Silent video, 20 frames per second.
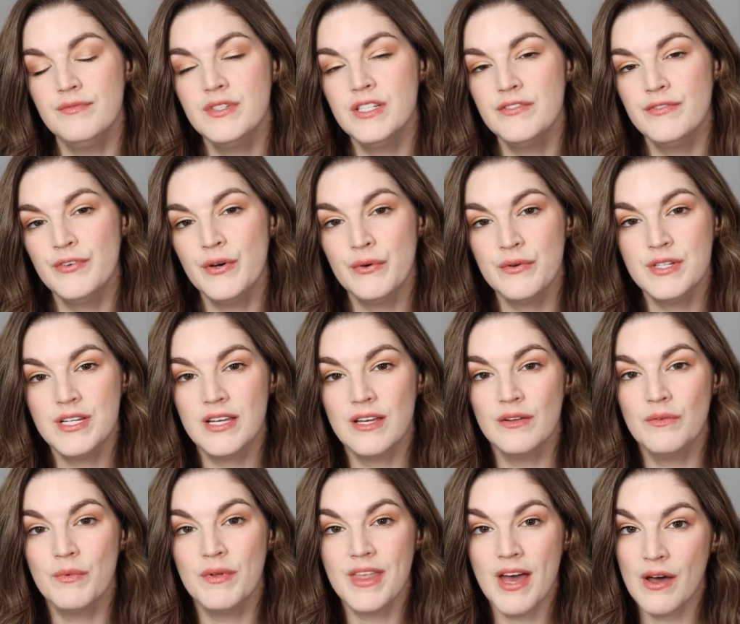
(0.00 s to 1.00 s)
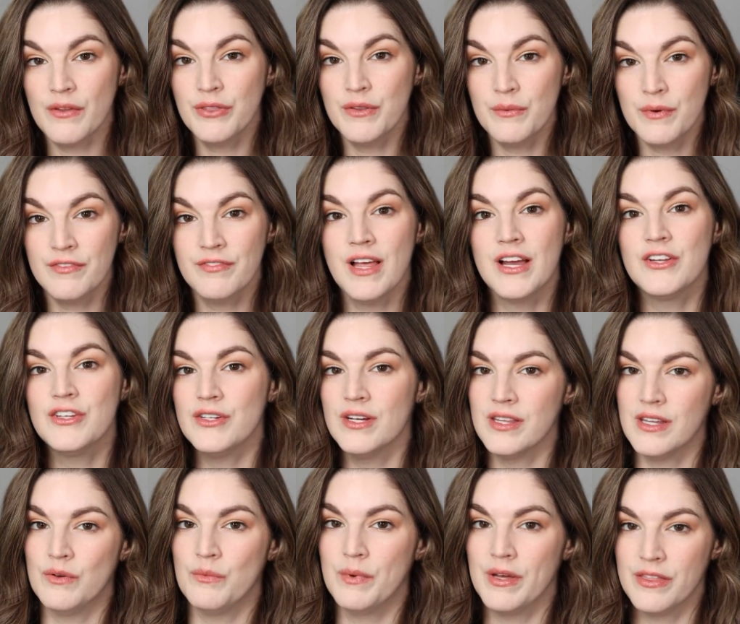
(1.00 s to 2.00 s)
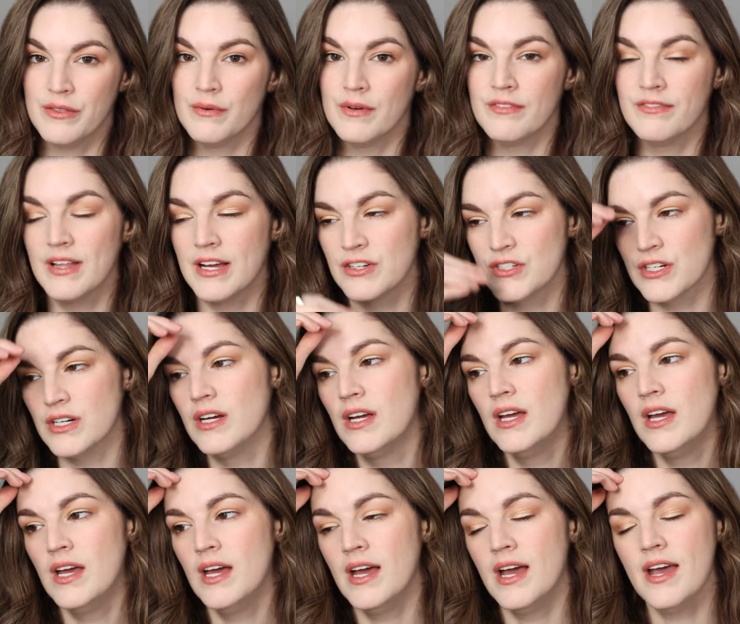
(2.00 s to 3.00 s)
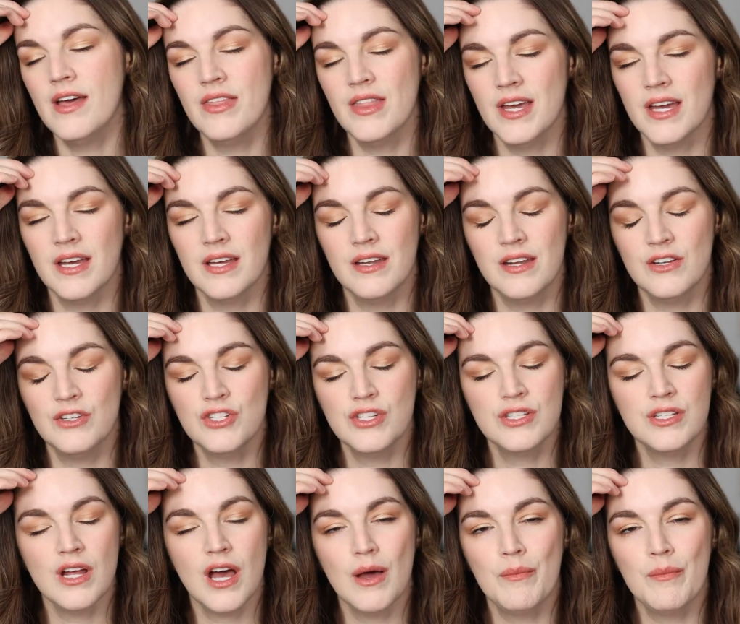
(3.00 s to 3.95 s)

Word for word: photo taken without the reflector and then with the reflector and then just